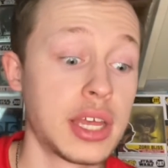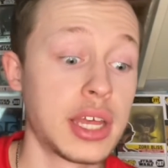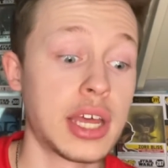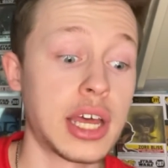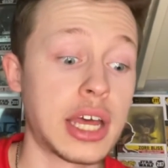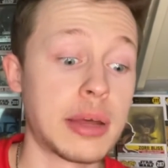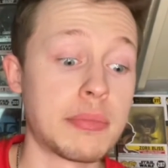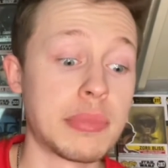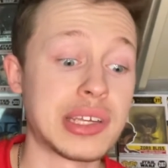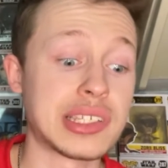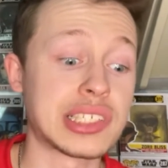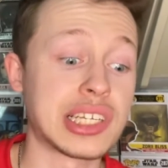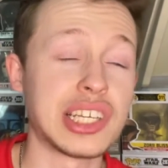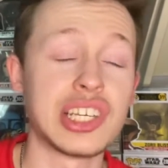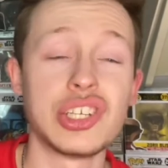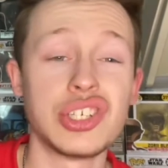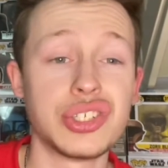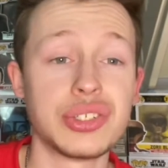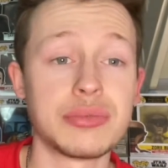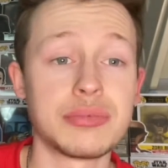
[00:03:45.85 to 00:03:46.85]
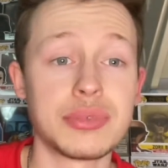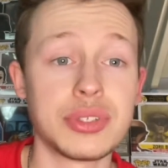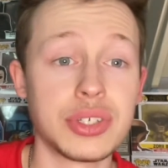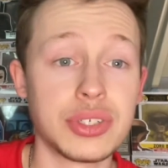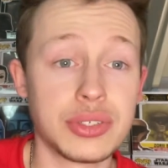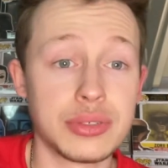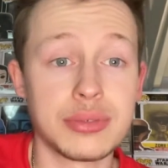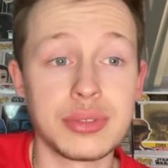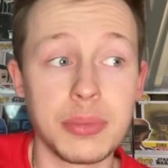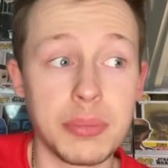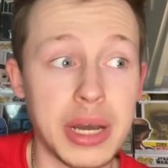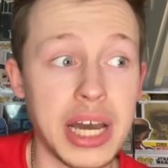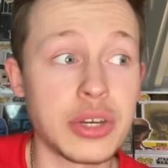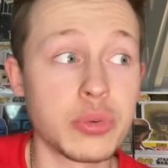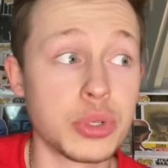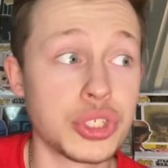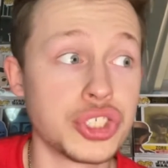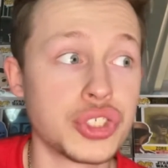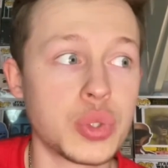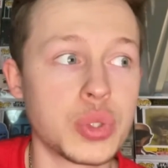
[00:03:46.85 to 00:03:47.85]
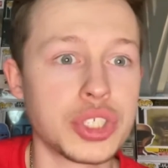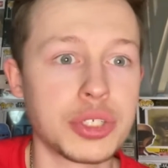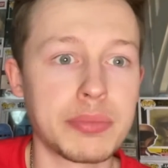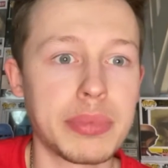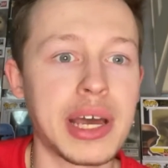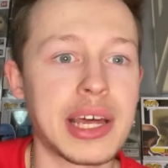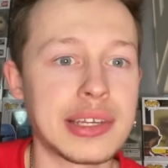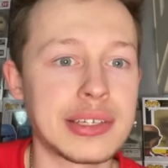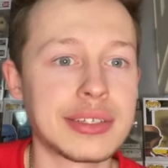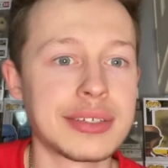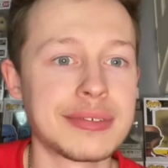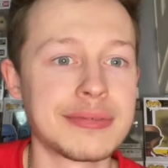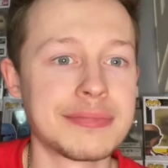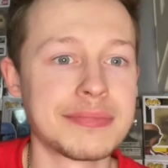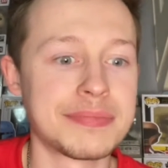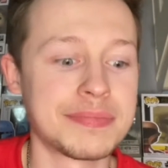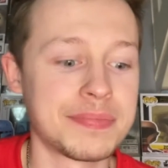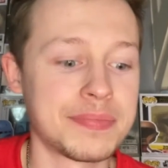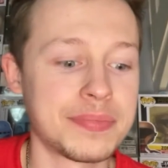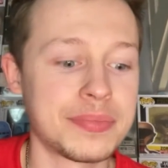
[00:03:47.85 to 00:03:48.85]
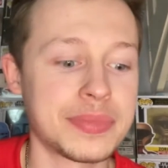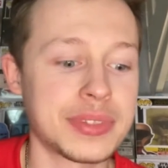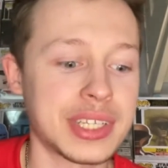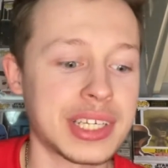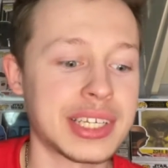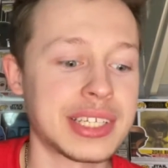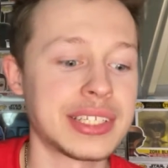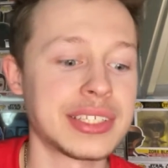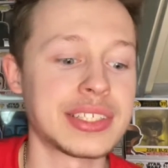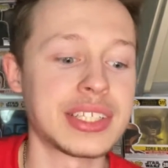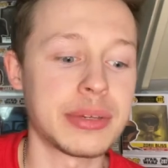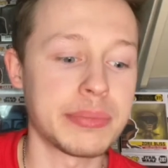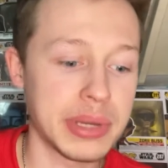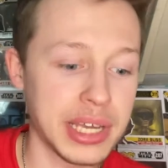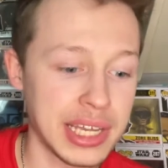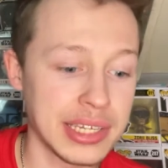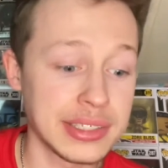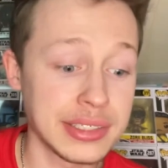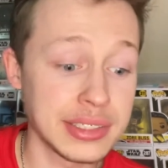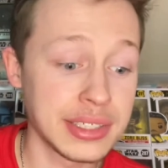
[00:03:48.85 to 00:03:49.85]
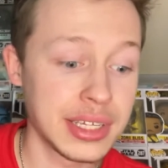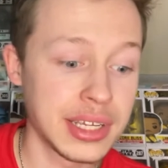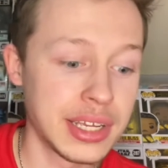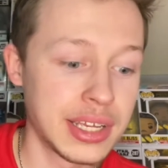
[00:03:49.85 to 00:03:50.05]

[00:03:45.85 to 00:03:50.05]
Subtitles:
And basically the Padawan joins a band, and he's in a band,